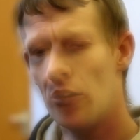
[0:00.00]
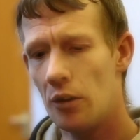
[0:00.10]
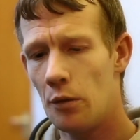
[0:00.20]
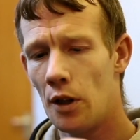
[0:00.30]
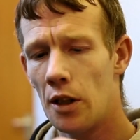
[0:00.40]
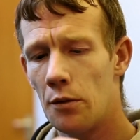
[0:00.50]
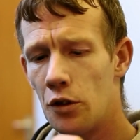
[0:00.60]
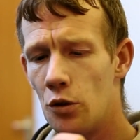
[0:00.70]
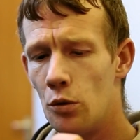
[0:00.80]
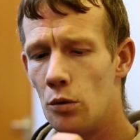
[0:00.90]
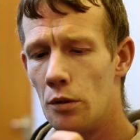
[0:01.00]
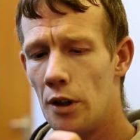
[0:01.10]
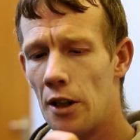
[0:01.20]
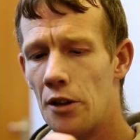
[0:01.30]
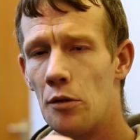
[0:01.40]
If I give 2
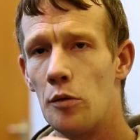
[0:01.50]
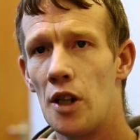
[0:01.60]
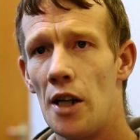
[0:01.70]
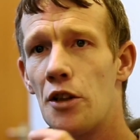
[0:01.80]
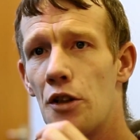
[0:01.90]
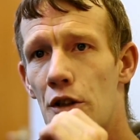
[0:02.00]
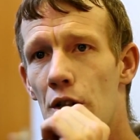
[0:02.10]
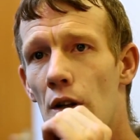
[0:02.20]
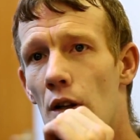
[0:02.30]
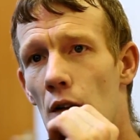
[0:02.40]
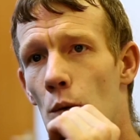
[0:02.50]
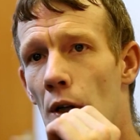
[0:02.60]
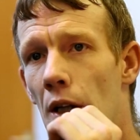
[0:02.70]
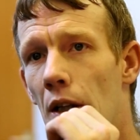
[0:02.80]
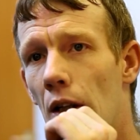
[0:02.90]
negative tests a
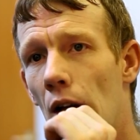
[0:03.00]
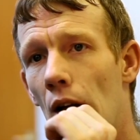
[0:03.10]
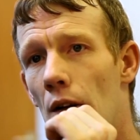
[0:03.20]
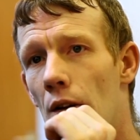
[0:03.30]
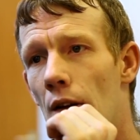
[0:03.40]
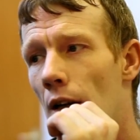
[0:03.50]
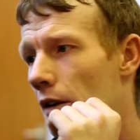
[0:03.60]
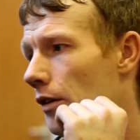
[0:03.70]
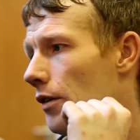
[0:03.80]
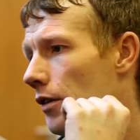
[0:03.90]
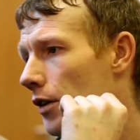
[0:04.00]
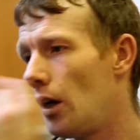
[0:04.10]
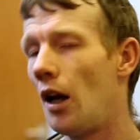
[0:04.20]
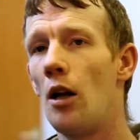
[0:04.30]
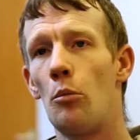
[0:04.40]
week, then
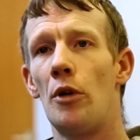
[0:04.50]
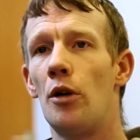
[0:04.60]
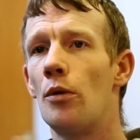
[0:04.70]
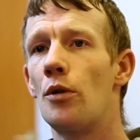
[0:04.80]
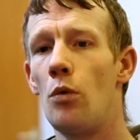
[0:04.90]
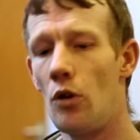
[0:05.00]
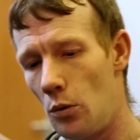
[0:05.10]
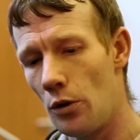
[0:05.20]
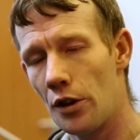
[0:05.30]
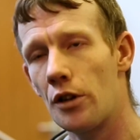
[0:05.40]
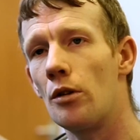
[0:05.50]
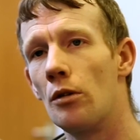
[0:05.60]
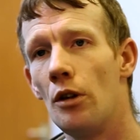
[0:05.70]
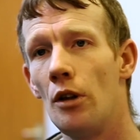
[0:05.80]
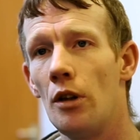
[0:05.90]
they'll help me with what I want to do.
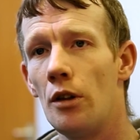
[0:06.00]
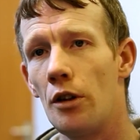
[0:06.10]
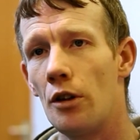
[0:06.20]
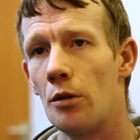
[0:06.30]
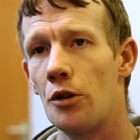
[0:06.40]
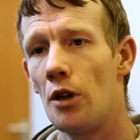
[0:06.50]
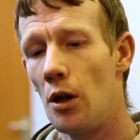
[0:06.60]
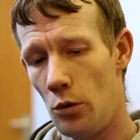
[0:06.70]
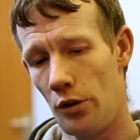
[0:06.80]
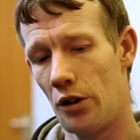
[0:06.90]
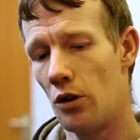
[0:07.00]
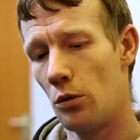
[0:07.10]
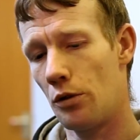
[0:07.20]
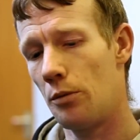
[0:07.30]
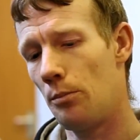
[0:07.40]
You know, so I want to
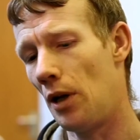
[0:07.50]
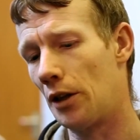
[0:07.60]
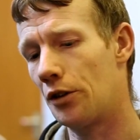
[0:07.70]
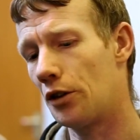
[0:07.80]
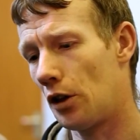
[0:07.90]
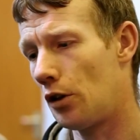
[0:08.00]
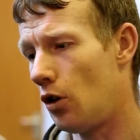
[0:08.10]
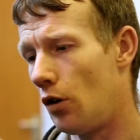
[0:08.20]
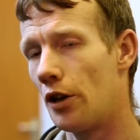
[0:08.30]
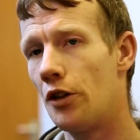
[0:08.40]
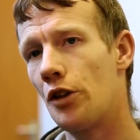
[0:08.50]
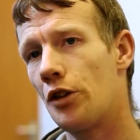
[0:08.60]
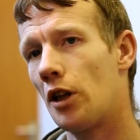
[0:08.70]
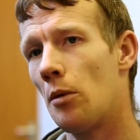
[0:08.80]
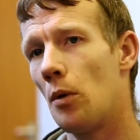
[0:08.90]
go back to college
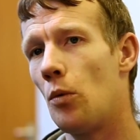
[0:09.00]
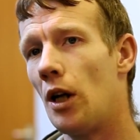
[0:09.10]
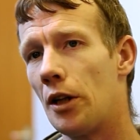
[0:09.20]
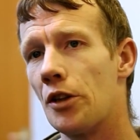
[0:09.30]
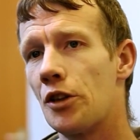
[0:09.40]
to get my welding